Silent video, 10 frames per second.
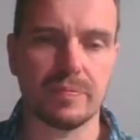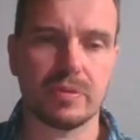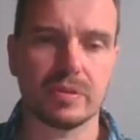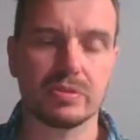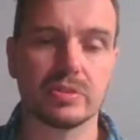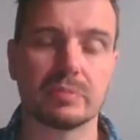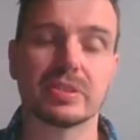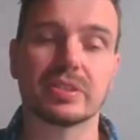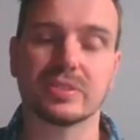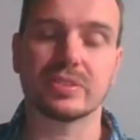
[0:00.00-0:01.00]
2 times
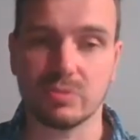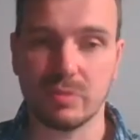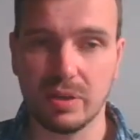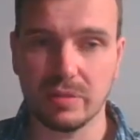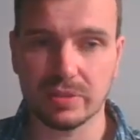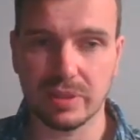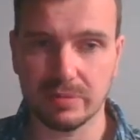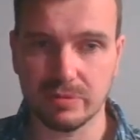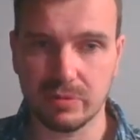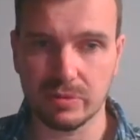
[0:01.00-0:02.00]
6 is 12,
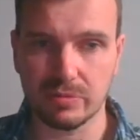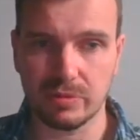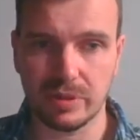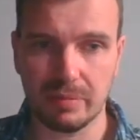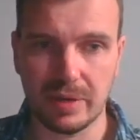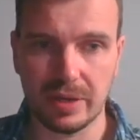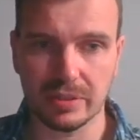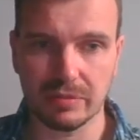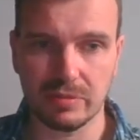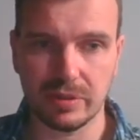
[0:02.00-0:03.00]
times 4 is 48,
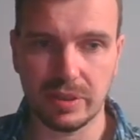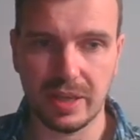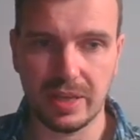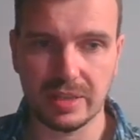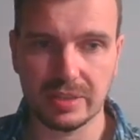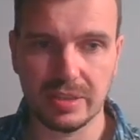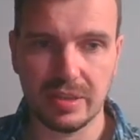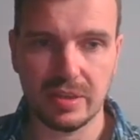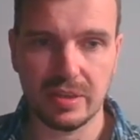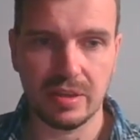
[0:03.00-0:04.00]
minus 48.
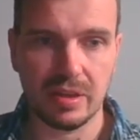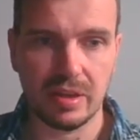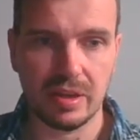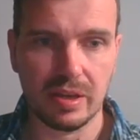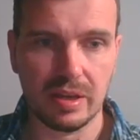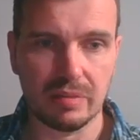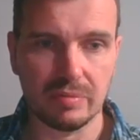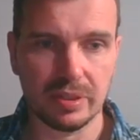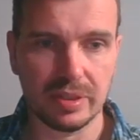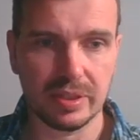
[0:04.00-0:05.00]
And
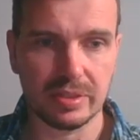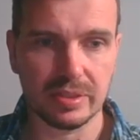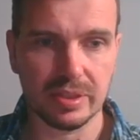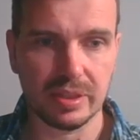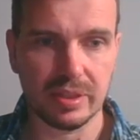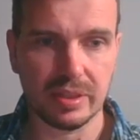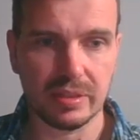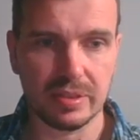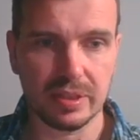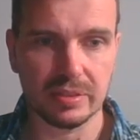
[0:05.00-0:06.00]
we get
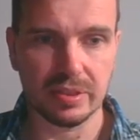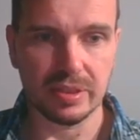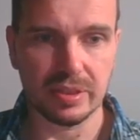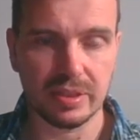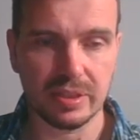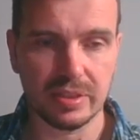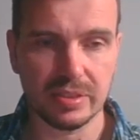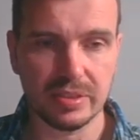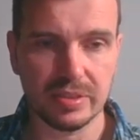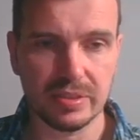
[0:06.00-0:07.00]
delta
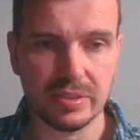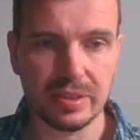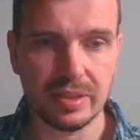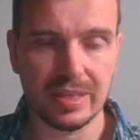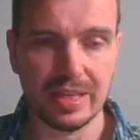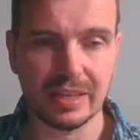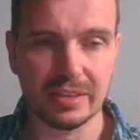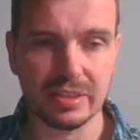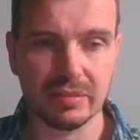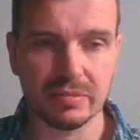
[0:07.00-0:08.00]
is a
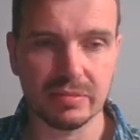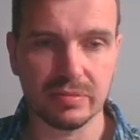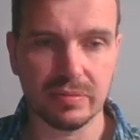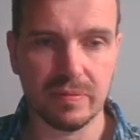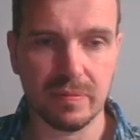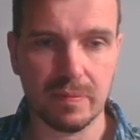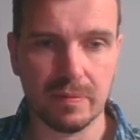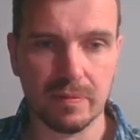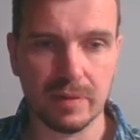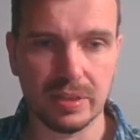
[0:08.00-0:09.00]
negative,
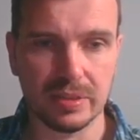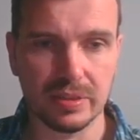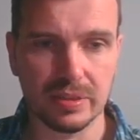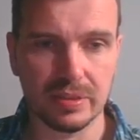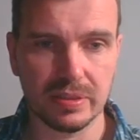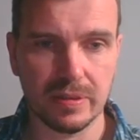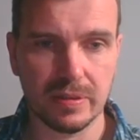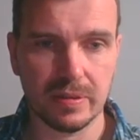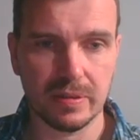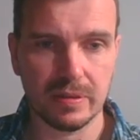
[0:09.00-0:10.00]
right?
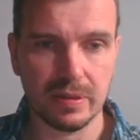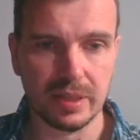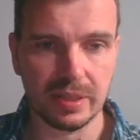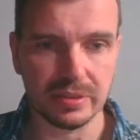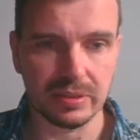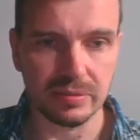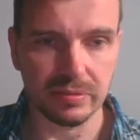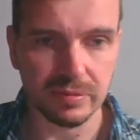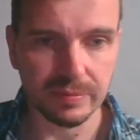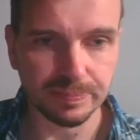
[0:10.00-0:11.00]

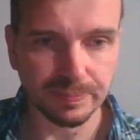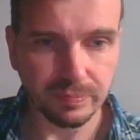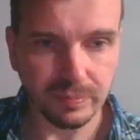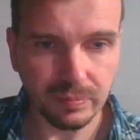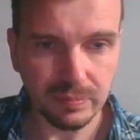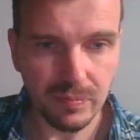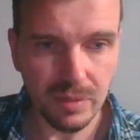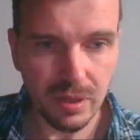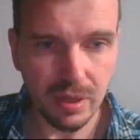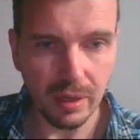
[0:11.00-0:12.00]
Negative
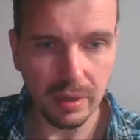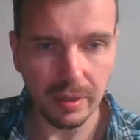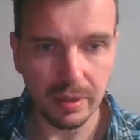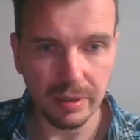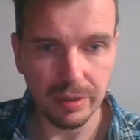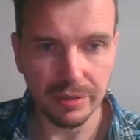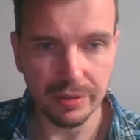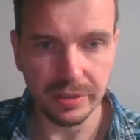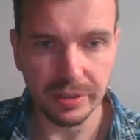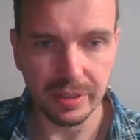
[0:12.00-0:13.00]

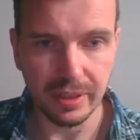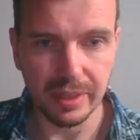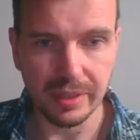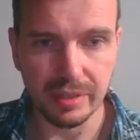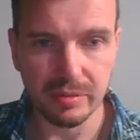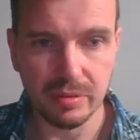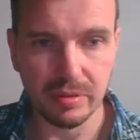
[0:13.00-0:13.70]
39.